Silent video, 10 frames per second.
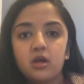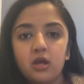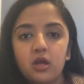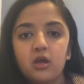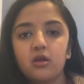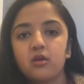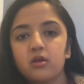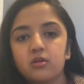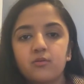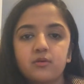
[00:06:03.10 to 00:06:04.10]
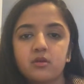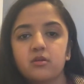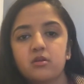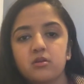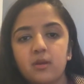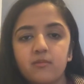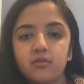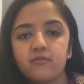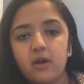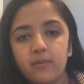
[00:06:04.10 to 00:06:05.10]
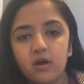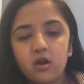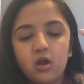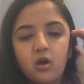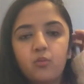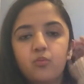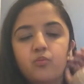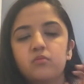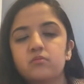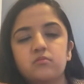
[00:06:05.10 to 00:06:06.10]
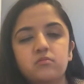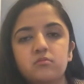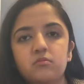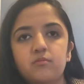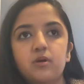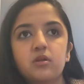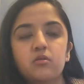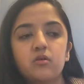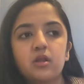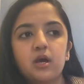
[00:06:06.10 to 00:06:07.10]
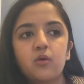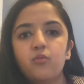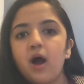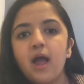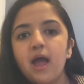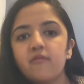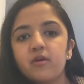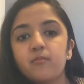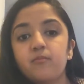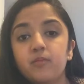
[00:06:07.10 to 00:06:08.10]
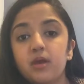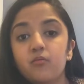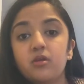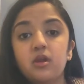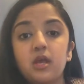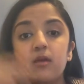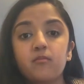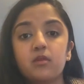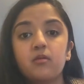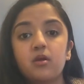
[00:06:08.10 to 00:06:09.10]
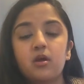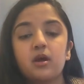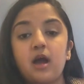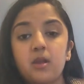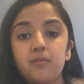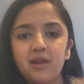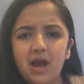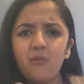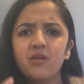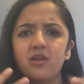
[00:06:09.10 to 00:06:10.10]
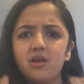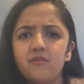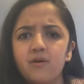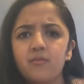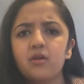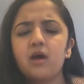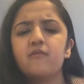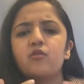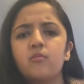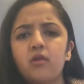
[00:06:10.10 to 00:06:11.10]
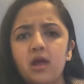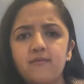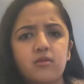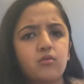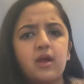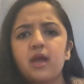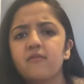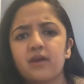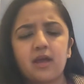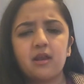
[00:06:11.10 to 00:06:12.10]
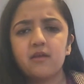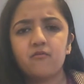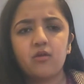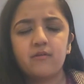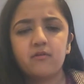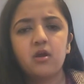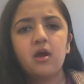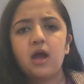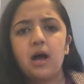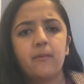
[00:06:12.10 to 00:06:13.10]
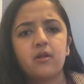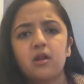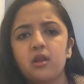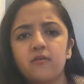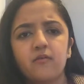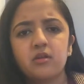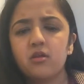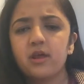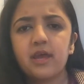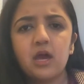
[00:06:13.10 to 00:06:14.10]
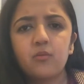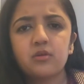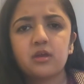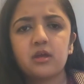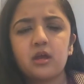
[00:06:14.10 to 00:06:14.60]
he is the reason Damon the vampire. But so it's like, why have him be redeemed and kind of be like, I want to live, I'm gonna have a normal life. It's okay if I can't live forever. I'm gonna live until I can with